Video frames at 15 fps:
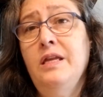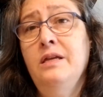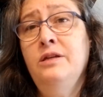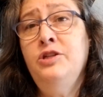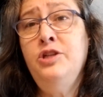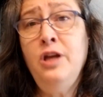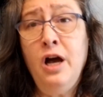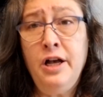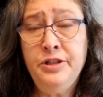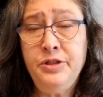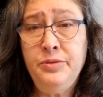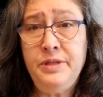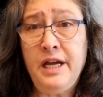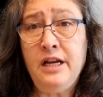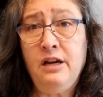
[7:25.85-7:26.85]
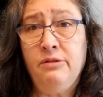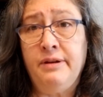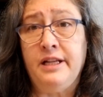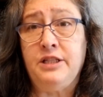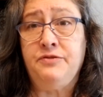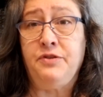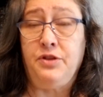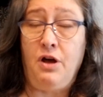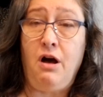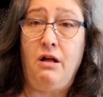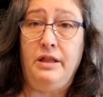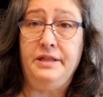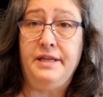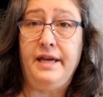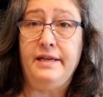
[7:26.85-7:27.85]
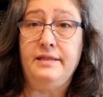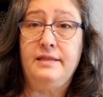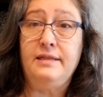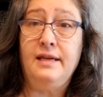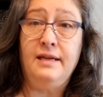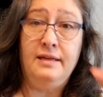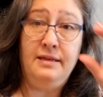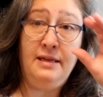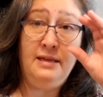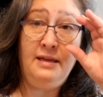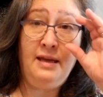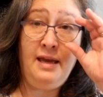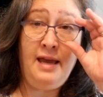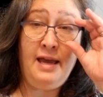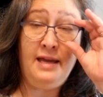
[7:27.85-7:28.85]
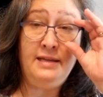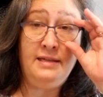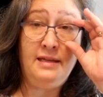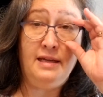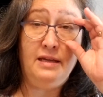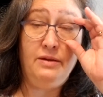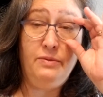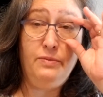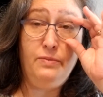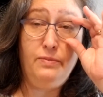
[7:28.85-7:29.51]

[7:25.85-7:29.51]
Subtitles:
she also decorates for the holidays. And I